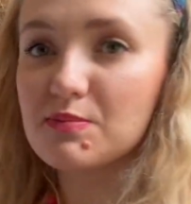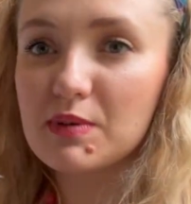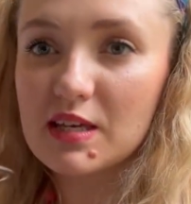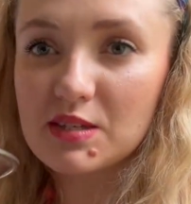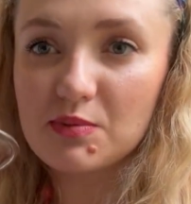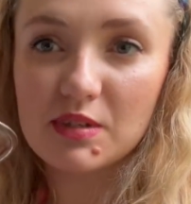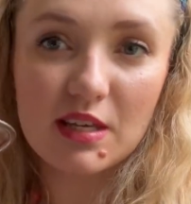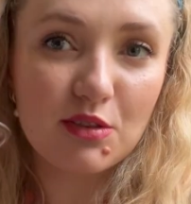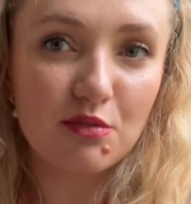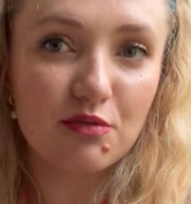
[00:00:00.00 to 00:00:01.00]
piece was
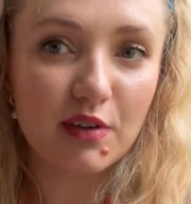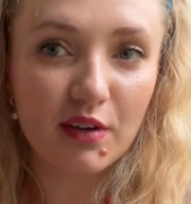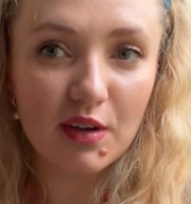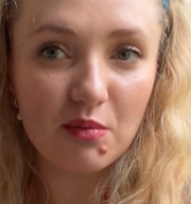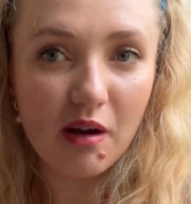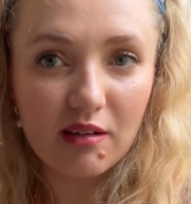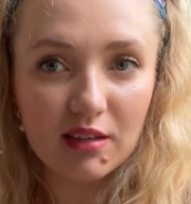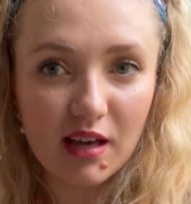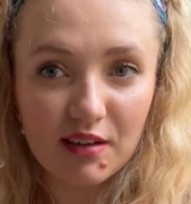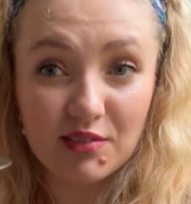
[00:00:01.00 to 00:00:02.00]
either very well
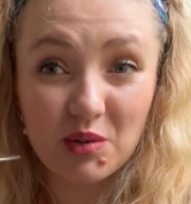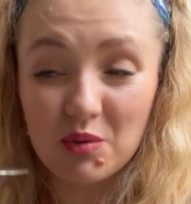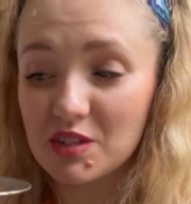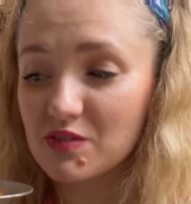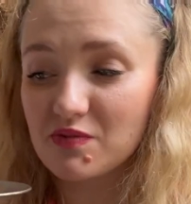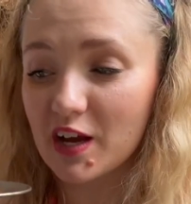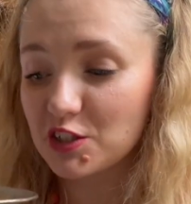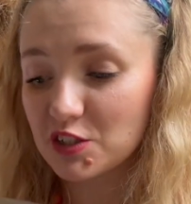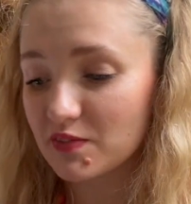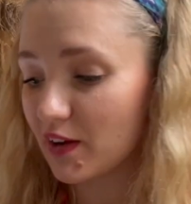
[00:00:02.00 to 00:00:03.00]
loved or it's
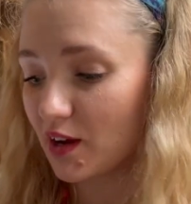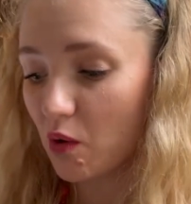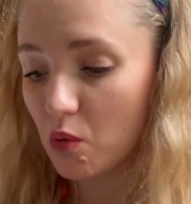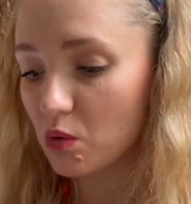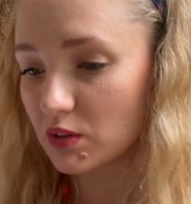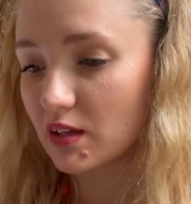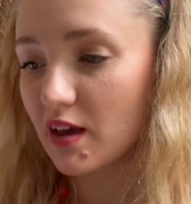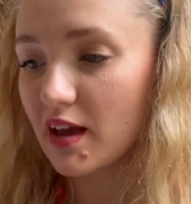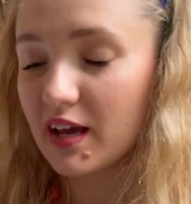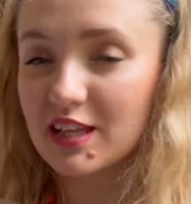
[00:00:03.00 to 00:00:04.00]
actually very old
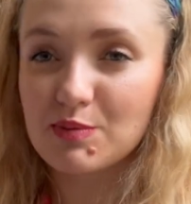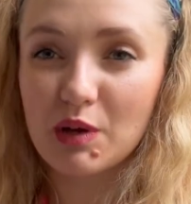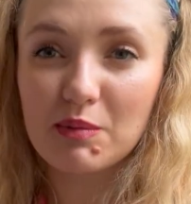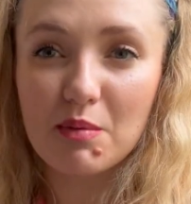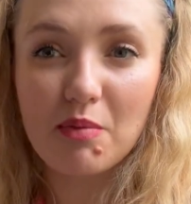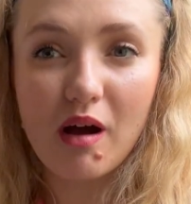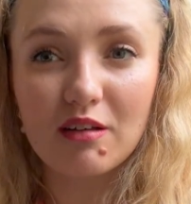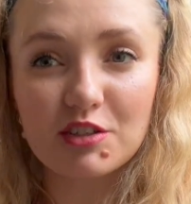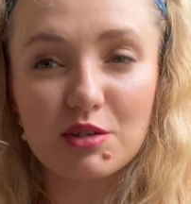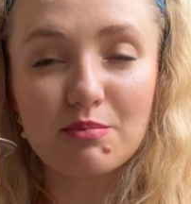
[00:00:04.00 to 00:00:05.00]
and it's probably been
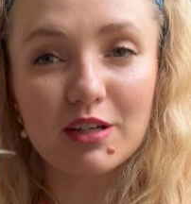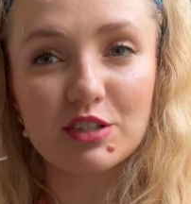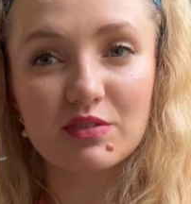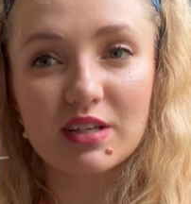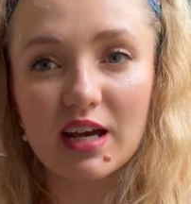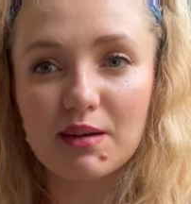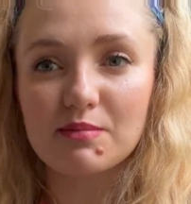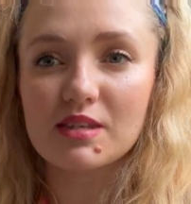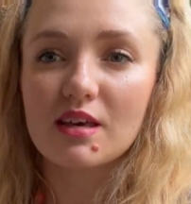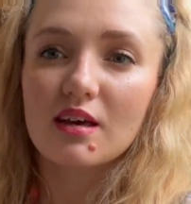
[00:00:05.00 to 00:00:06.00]
polished a bunch of
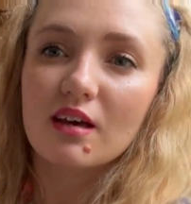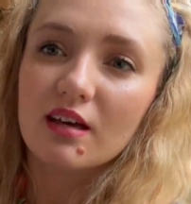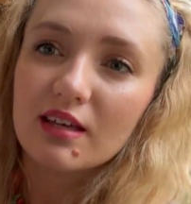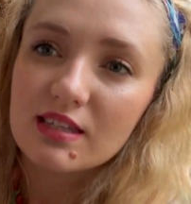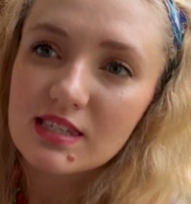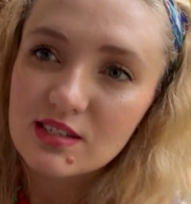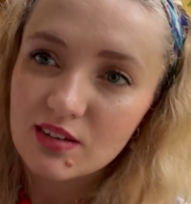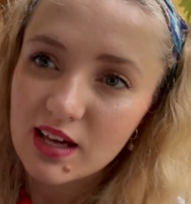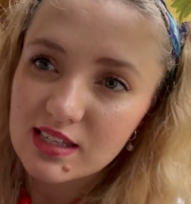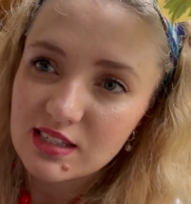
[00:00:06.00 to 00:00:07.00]
times. It still
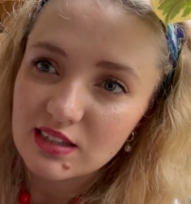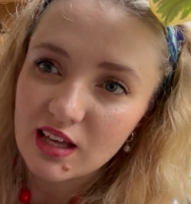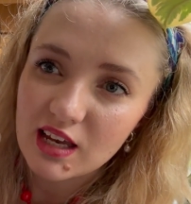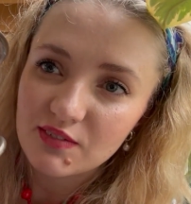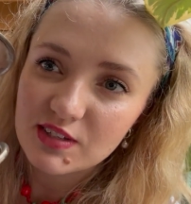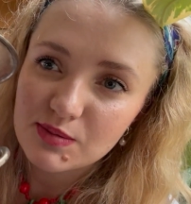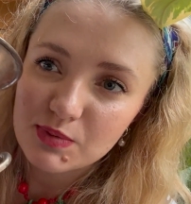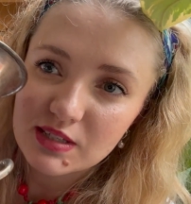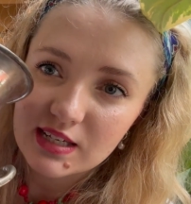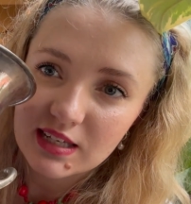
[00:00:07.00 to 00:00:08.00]
has a lot of its
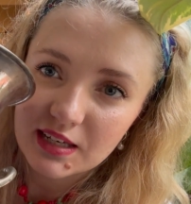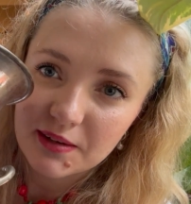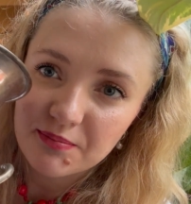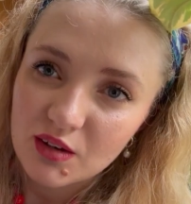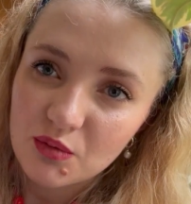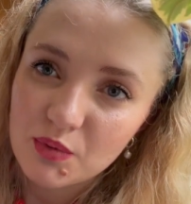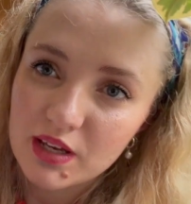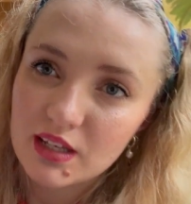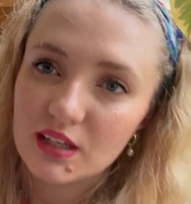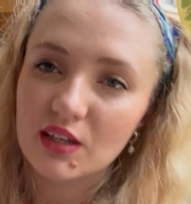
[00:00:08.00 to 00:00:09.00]
patina.
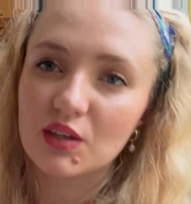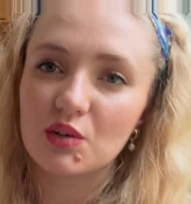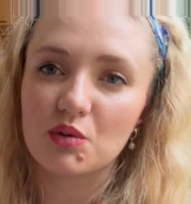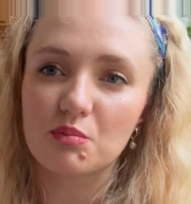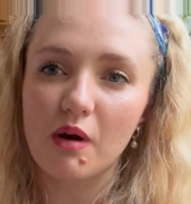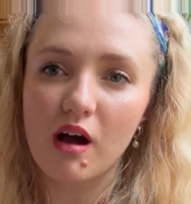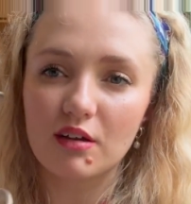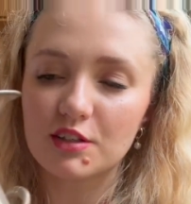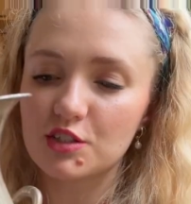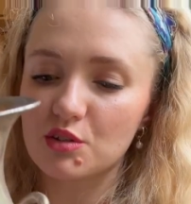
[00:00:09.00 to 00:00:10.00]
When you
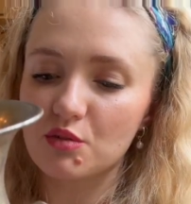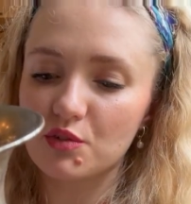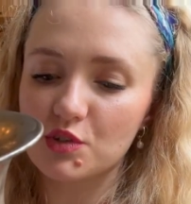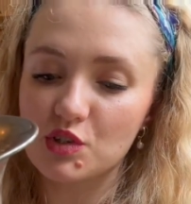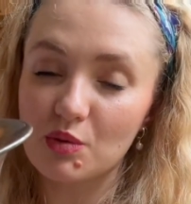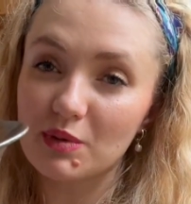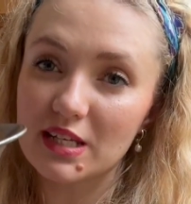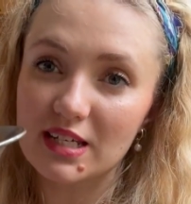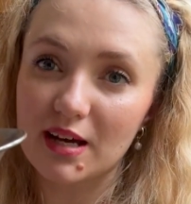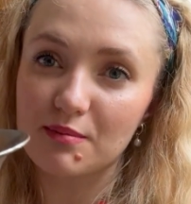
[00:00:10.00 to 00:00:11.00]
polish silver so many
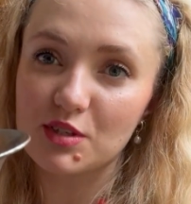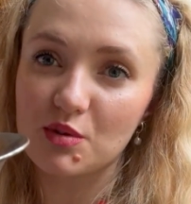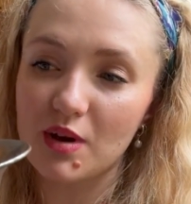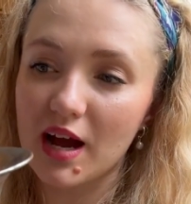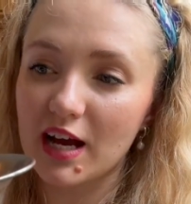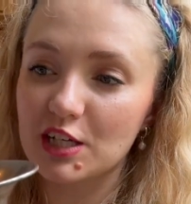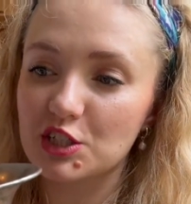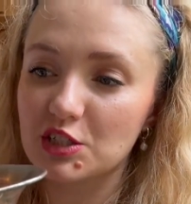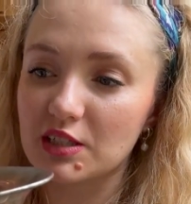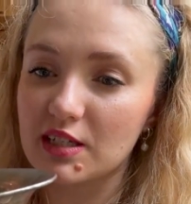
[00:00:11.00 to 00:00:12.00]
times, you
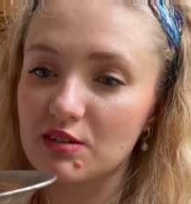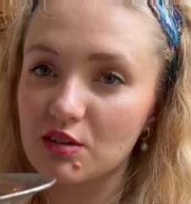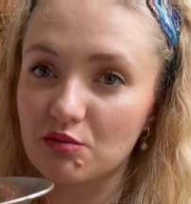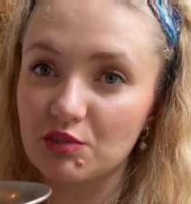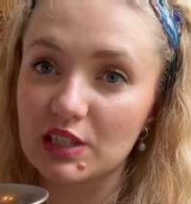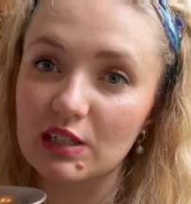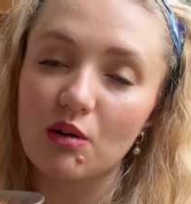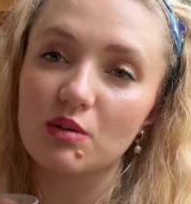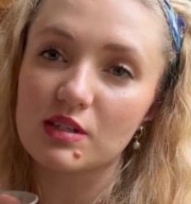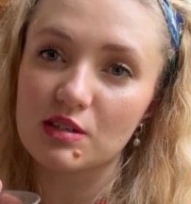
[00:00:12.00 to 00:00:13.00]
actually, really
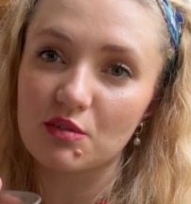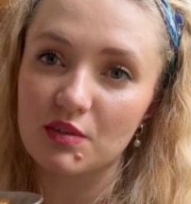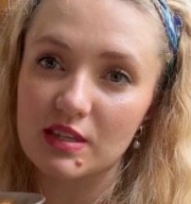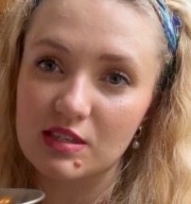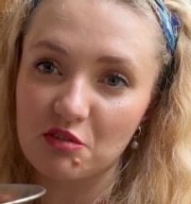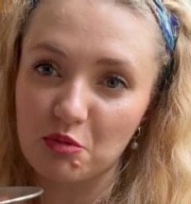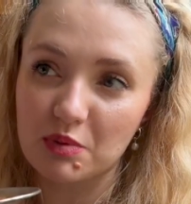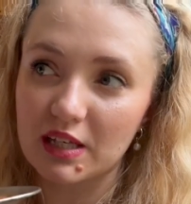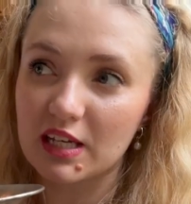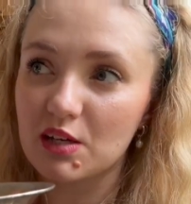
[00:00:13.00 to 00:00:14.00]
old silver, that silver
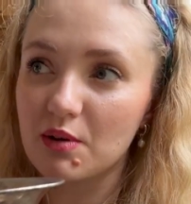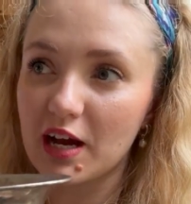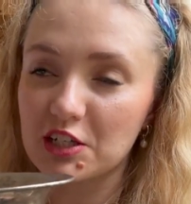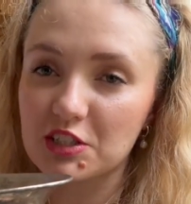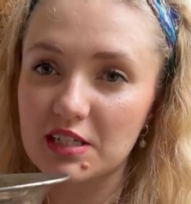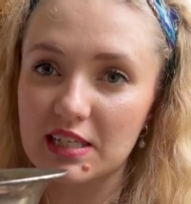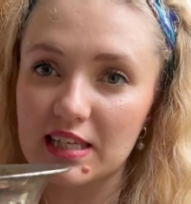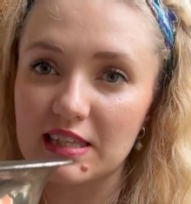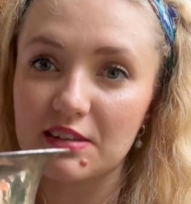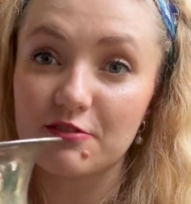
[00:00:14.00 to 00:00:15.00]
plate, you actually can
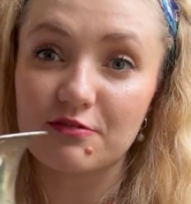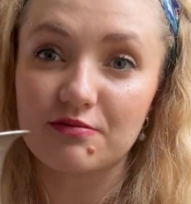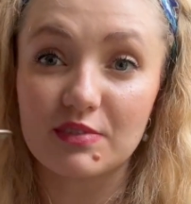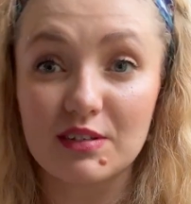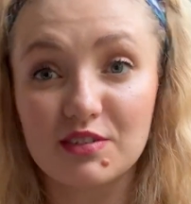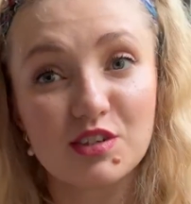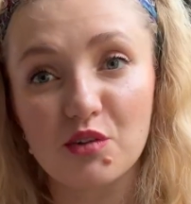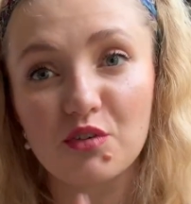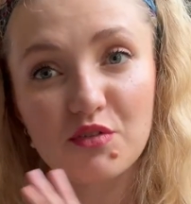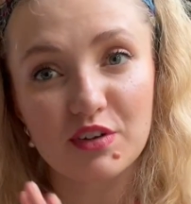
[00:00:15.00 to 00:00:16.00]
eat the
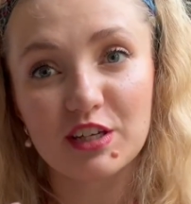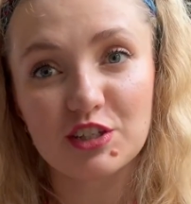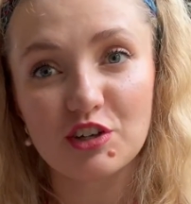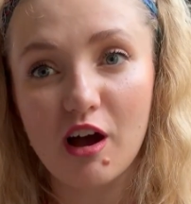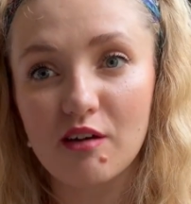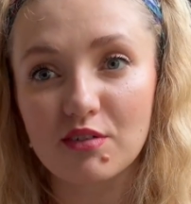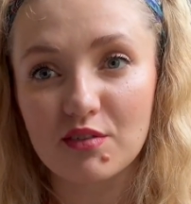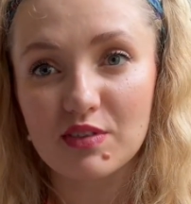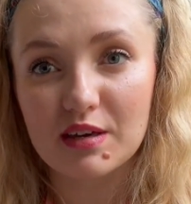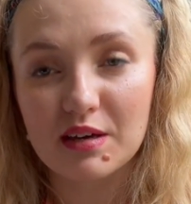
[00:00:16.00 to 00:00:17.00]
silver finish off
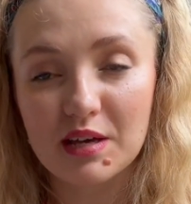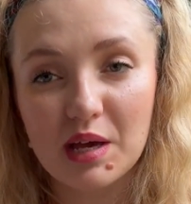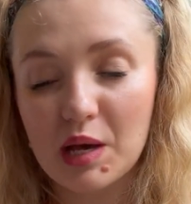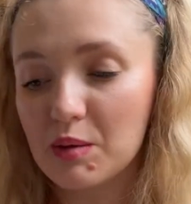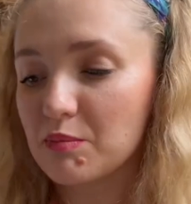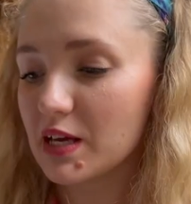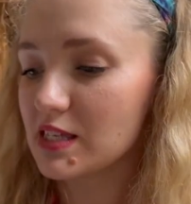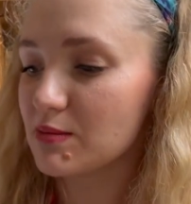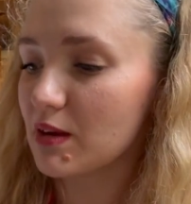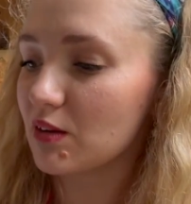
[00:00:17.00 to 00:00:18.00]
of the base
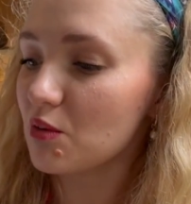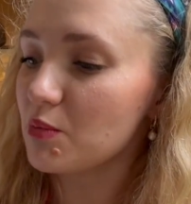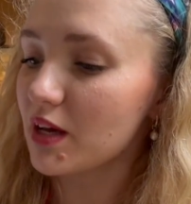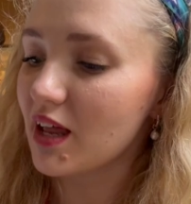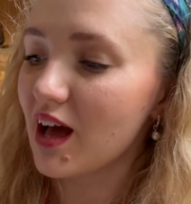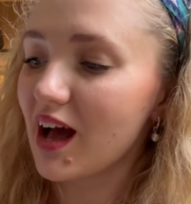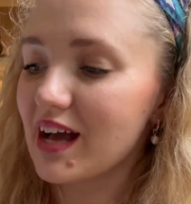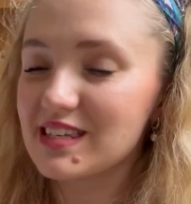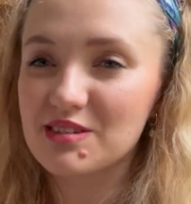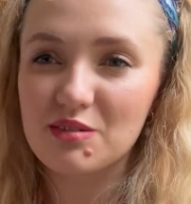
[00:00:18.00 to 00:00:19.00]
metal, but I
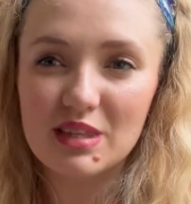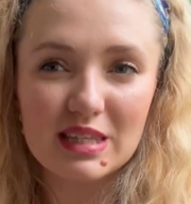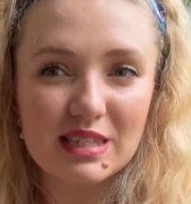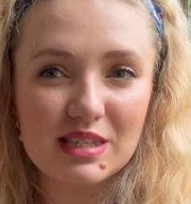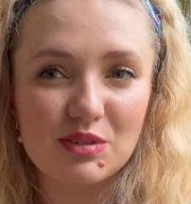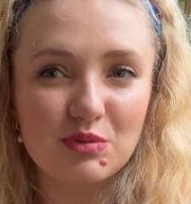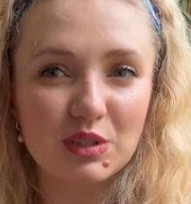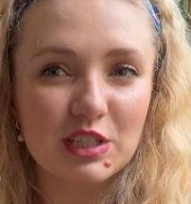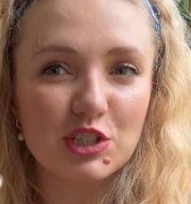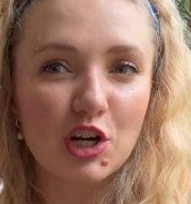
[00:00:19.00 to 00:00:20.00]
still think this is
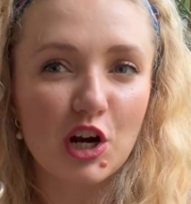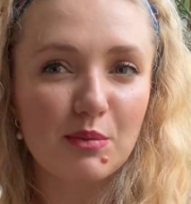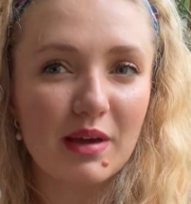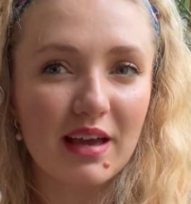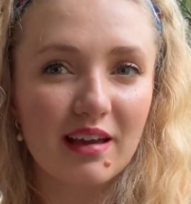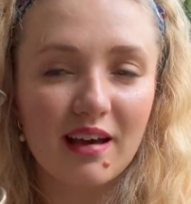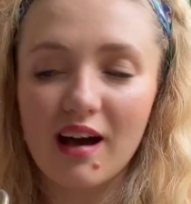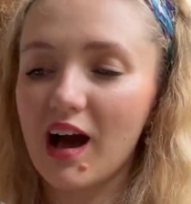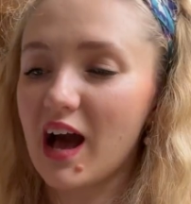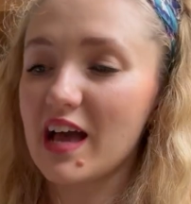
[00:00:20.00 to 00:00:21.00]
really charming.
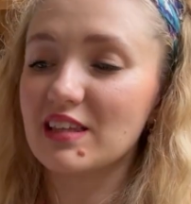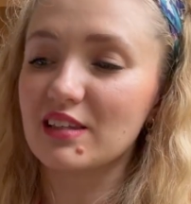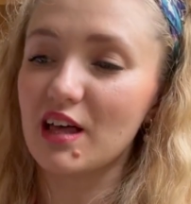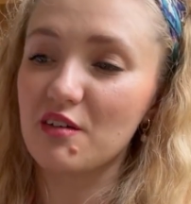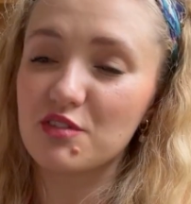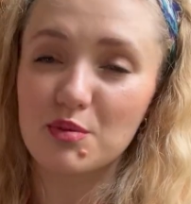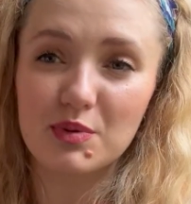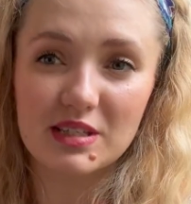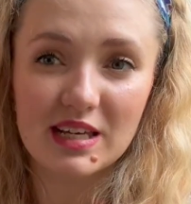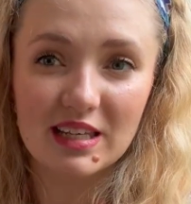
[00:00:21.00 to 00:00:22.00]
I love the
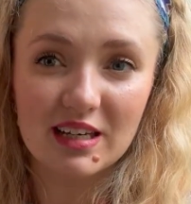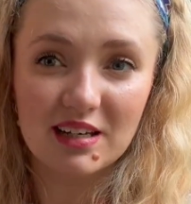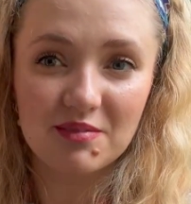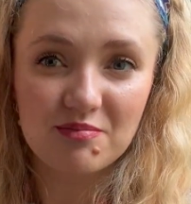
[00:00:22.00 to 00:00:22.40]
patina.